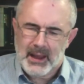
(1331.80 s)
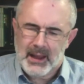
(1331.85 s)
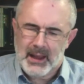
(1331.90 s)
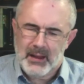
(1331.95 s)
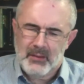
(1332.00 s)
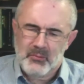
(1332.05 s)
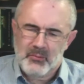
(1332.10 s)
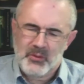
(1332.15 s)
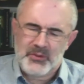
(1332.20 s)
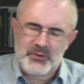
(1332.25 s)

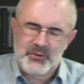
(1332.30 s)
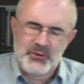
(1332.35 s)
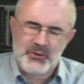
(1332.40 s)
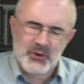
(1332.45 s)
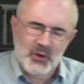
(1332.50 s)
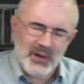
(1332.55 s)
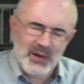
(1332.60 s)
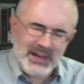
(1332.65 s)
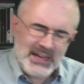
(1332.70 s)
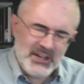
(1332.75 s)

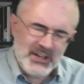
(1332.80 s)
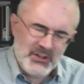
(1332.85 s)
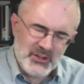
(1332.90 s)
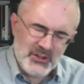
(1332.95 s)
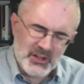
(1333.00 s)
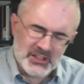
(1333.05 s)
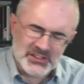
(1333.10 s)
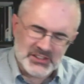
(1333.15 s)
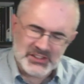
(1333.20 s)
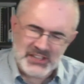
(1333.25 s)
withdrawing into
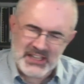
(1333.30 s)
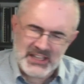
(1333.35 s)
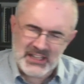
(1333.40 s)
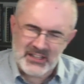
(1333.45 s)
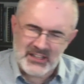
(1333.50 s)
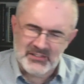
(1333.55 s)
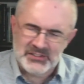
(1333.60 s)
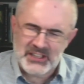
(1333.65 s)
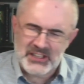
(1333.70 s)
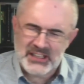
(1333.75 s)

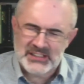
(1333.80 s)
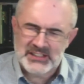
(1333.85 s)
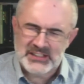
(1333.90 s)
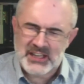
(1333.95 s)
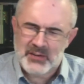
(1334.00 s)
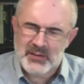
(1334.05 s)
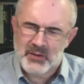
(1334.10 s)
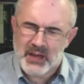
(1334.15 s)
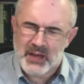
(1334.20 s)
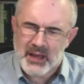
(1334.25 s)
ourselves and
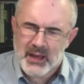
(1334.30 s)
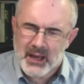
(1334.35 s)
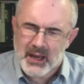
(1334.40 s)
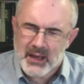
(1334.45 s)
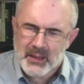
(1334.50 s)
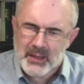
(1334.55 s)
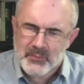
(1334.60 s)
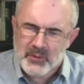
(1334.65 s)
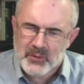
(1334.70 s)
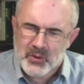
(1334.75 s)
saying, well,
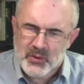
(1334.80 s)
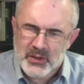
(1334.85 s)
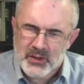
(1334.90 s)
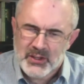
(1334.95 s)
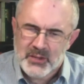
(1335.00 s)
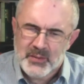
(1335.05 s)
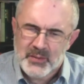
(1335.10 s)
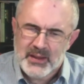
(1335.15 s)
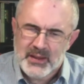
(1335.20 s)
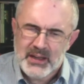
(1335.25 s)
I'm going
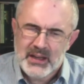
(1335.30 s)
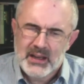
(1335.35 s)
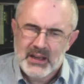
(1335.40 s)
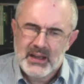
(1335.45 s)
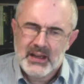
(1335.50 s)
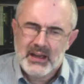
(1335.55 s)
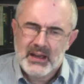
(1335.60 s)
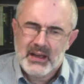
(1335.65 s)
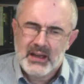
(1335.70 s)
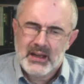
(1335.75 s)
to be
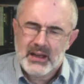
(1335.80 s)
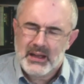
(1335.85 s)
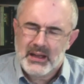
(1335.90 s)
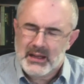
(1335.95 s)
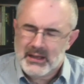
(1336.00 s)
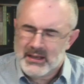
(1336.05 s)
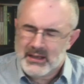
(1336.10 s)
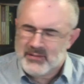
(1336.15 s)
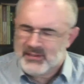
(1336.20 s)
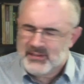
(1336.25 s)

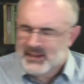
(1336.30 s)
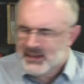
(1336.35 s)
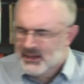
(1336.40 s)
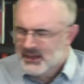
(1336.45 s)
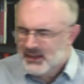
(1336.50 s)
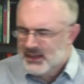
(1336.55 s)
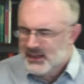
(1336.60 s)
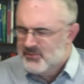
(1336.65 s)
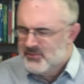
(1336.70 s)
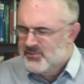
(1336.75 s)
living
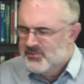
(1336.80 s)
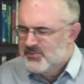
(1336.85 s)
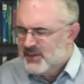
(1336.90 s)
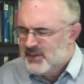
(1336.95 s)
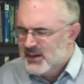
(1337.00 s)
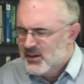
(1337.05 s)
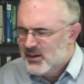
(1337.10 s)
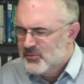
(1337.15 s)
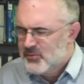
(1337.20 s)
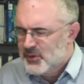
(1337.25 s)
in
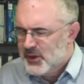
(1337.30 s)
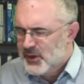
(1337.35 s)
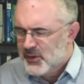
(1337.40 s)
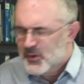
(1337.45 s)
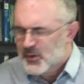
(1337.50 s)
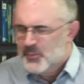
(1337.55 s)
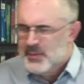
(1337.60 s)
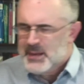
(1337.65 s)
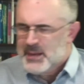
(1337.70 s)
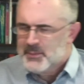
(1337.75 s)
fear of what other
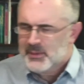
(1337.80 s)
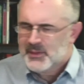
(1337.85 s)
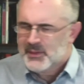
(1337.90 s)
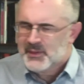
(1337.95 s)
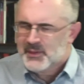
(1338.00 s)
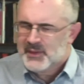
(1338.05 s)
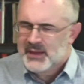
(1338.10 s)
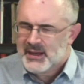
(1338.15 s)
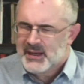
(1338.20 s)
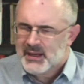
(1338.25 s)
people
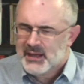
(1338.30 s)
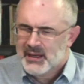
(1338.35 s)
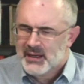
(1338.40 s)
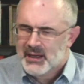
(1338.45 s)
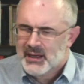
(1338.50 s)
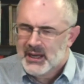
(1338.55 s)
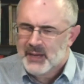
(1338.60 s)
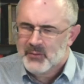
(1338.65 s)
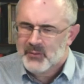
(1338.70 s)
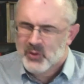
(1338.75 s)
think.
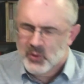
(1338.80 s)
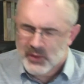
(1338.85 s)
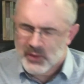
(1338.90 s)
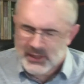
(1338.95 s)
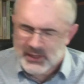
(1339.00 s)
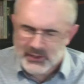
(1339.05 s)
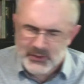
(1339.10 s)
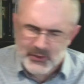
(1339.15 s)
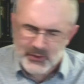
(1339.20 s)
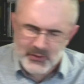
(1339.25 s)
I'm going
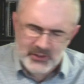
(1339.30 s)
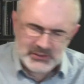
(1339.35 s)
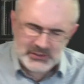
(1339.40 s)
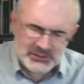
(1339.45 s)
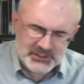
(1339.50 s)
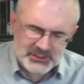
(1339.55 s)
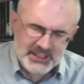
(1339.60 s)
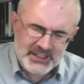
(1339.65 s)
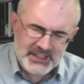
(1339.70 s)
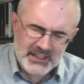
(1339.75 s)
to
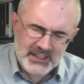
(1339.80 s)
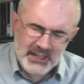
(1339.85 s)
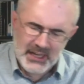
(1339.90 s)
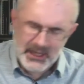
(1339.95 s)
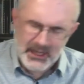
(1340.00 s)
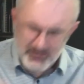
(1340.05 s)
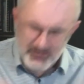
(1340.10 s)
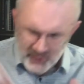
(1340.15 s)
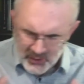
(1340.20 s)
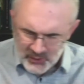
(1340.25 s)
retreat and
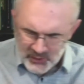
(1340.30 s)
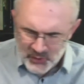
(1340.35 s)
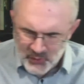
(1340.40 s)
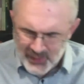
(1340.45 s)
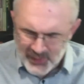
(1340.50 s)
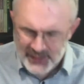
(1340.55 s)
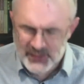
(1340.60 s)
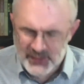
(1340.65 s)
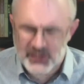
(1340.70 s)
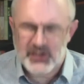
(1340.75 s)
I'm not
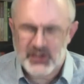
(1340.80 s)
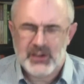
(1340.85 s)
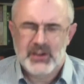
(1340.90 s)
going to